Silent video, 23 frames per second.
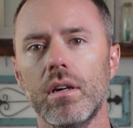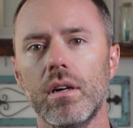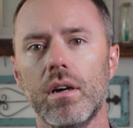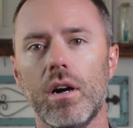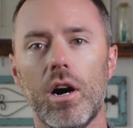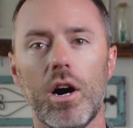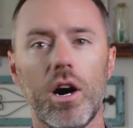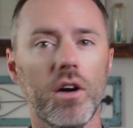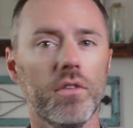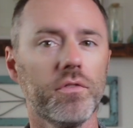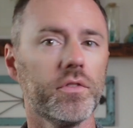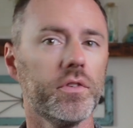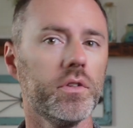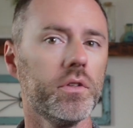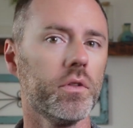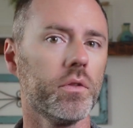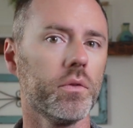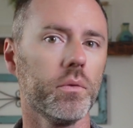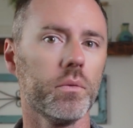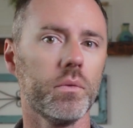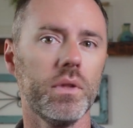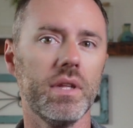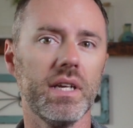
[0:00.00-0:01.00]
often
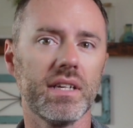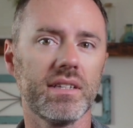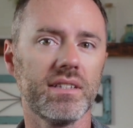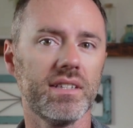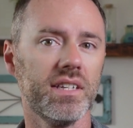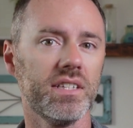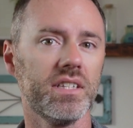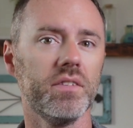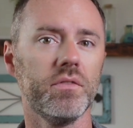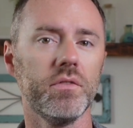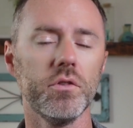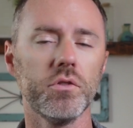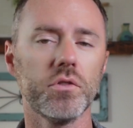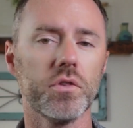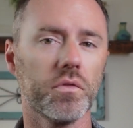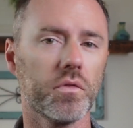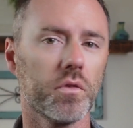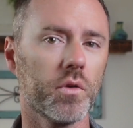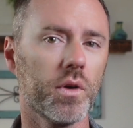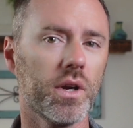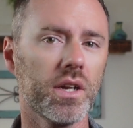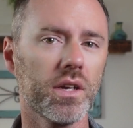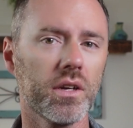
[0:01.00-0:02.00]
through the excessive use of
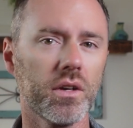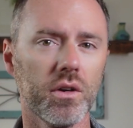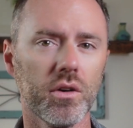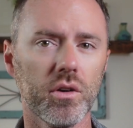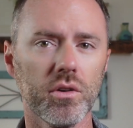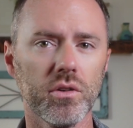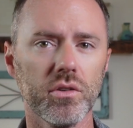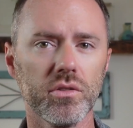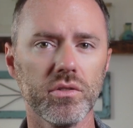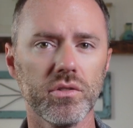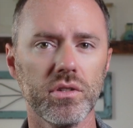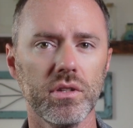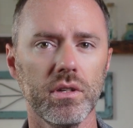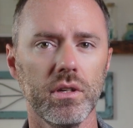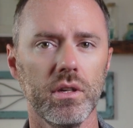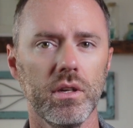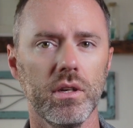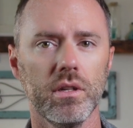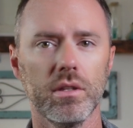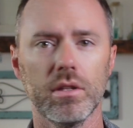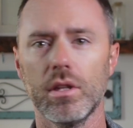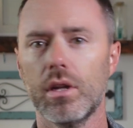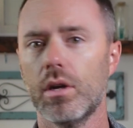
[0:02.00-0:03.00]
credit cards,
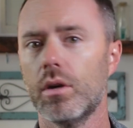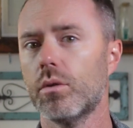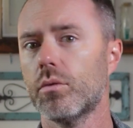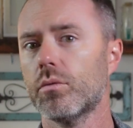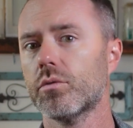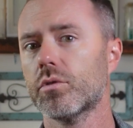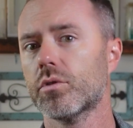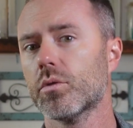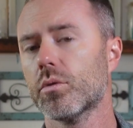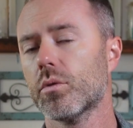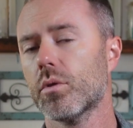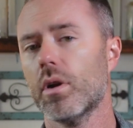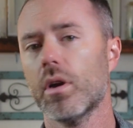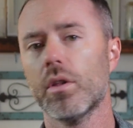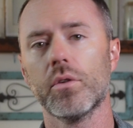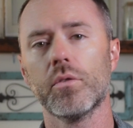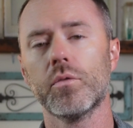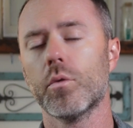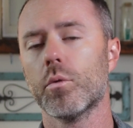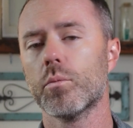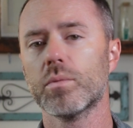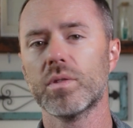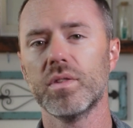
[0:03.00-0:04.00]
loans, or other
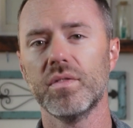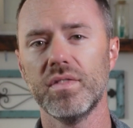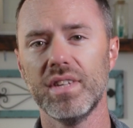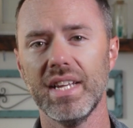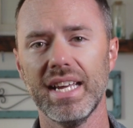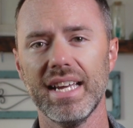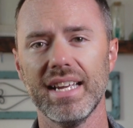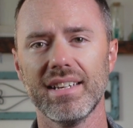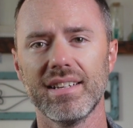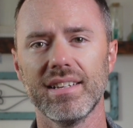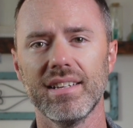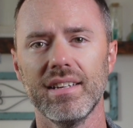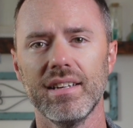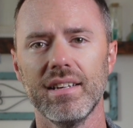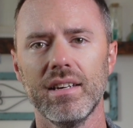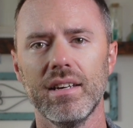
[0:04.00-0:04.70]
forms of debt.